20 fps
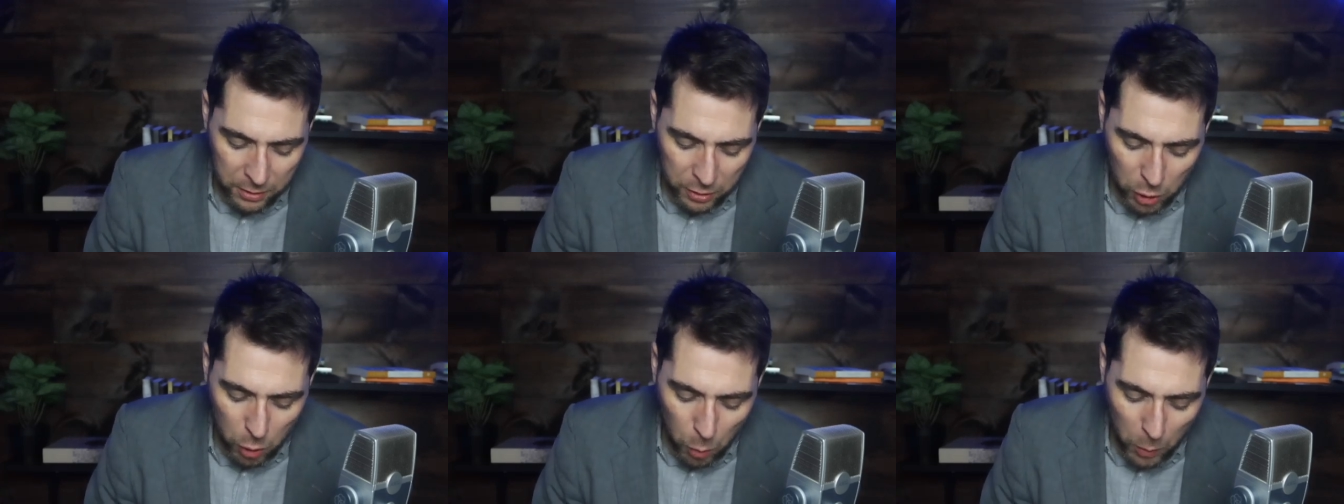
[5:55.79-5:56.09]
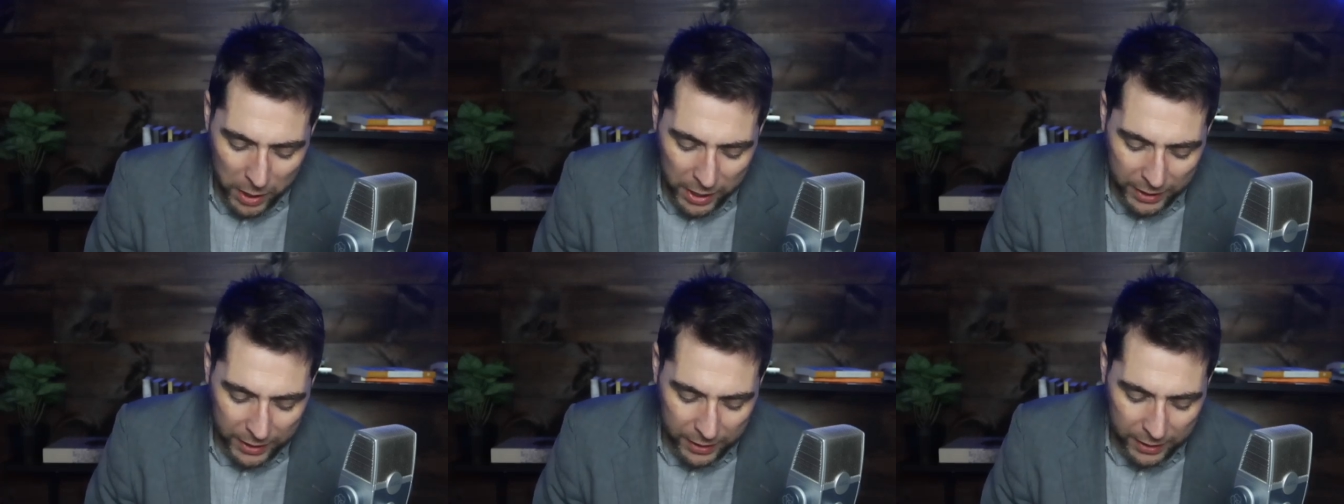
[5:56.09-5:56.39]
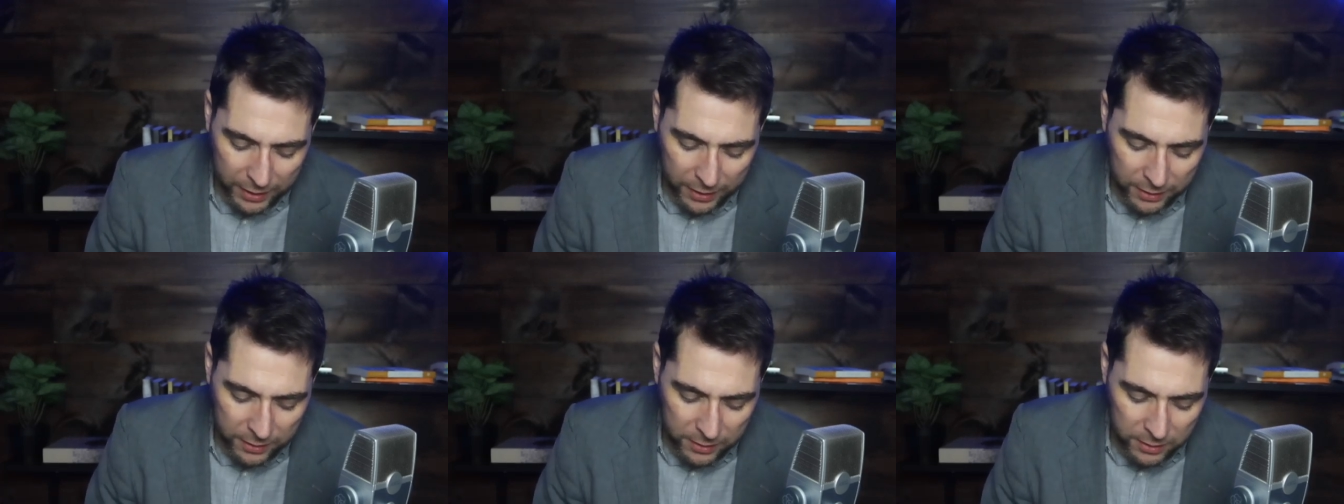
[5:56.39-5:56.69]
quick
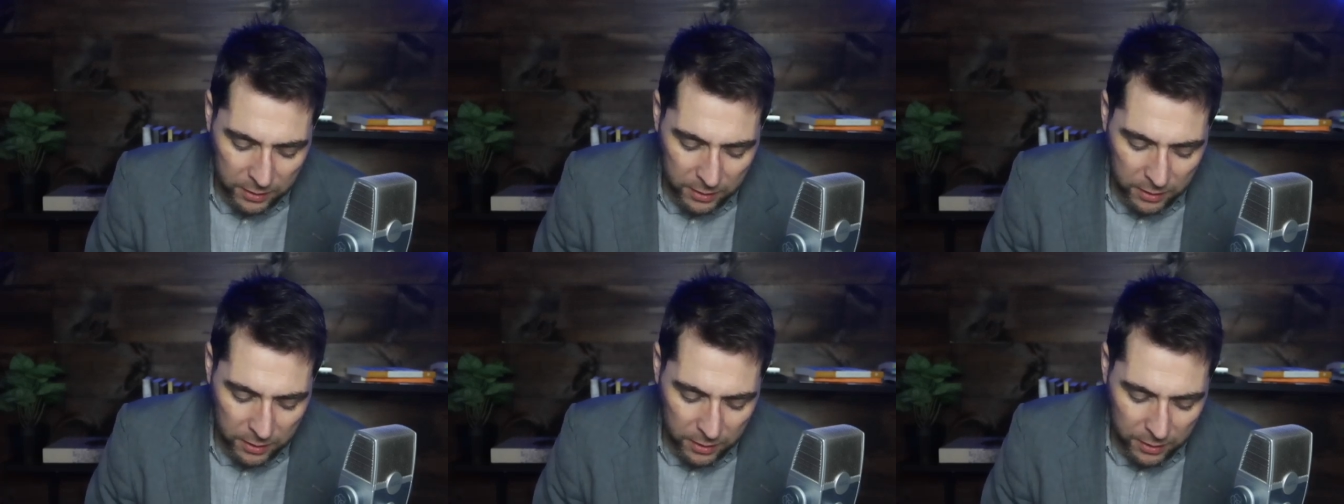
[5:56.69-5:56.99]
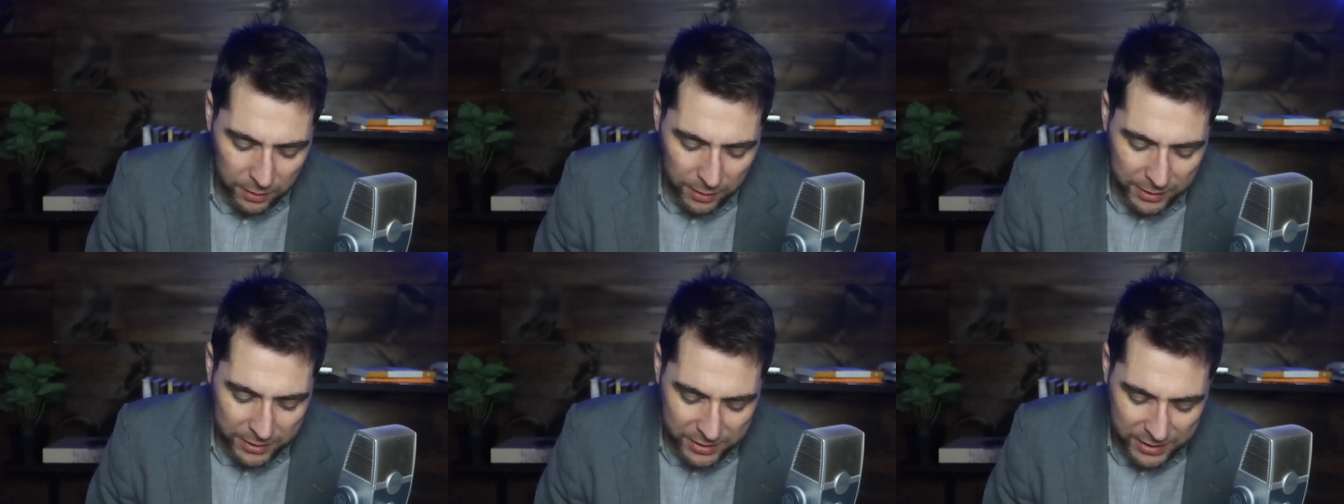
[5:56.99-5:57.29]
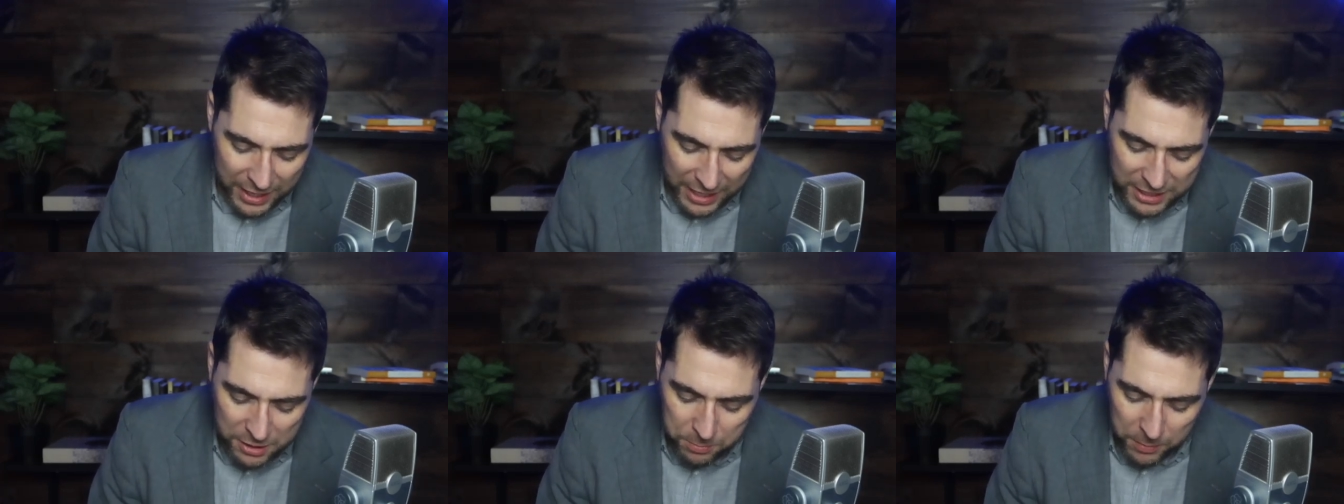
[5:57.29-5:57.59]

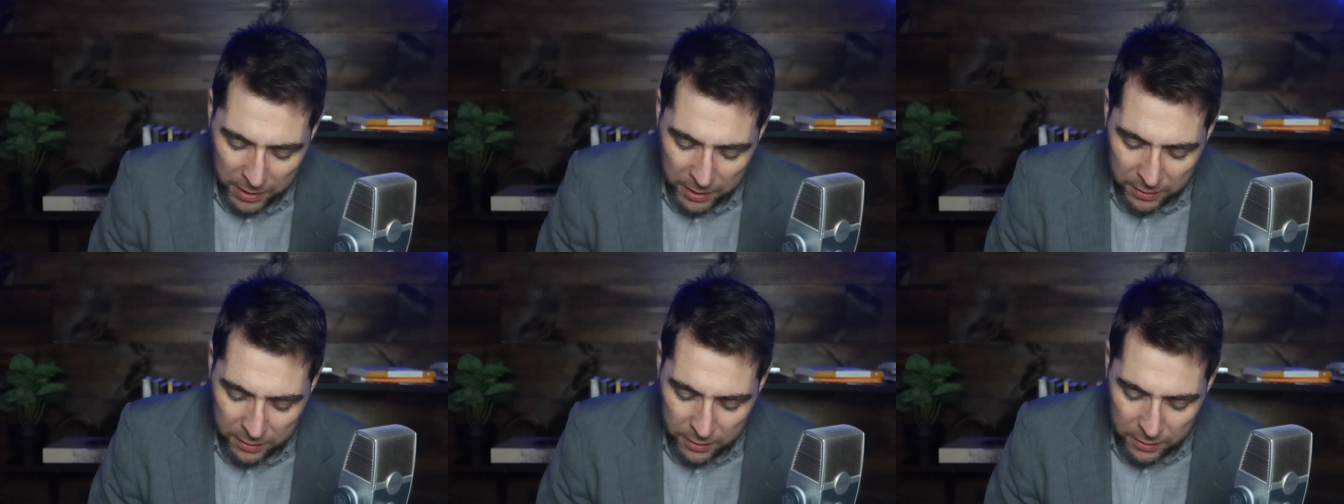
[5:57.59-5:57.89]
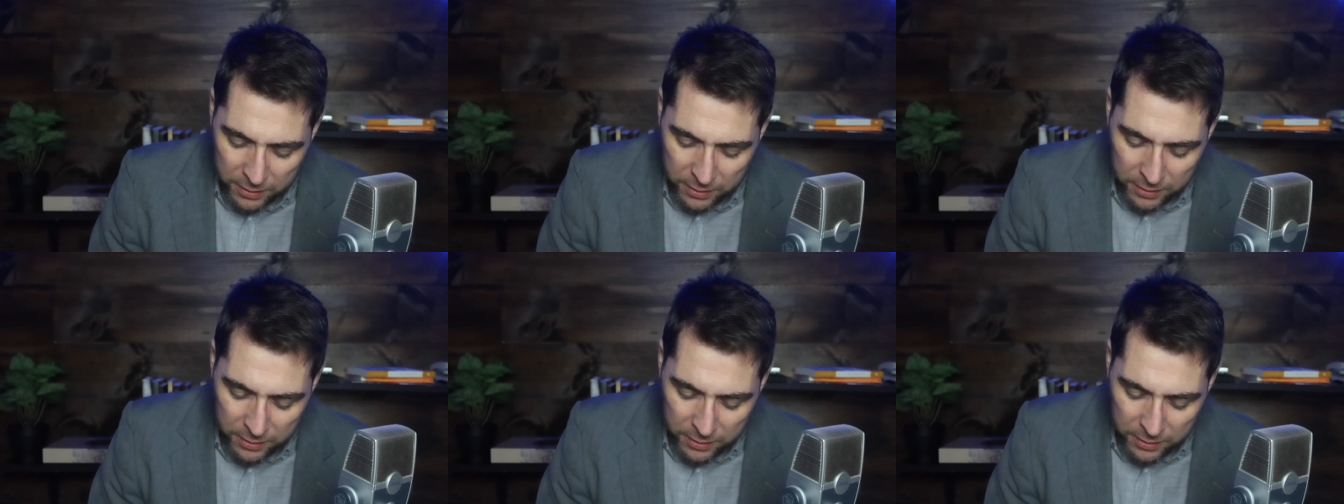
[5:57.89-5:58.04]
assessment.